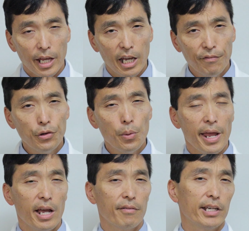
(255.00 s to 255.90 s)
If you
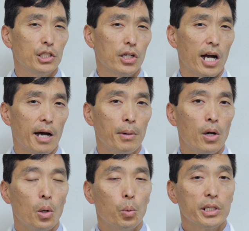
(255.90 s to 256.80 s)
have a job
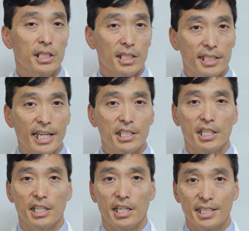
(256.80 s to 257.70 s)
which is
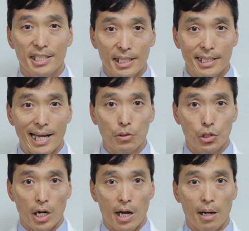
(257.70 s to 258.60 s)
essentially a sit-down
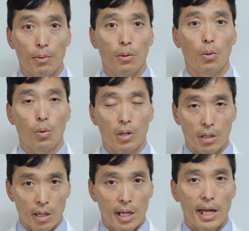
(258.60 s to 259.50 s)
job
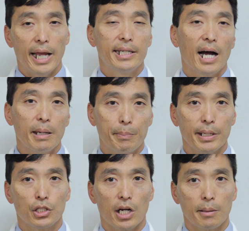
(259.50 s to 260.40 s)
or a
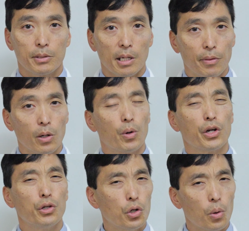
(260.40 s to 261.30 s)
typing job, something where
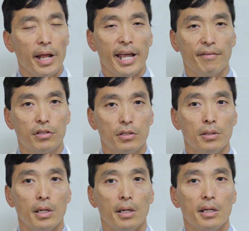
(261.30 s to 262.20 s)
you don't have
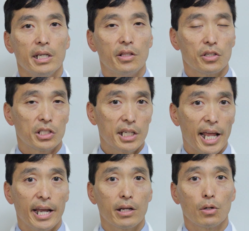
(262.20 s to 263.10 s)
to either
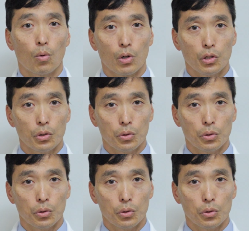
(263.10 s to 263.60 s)
stand or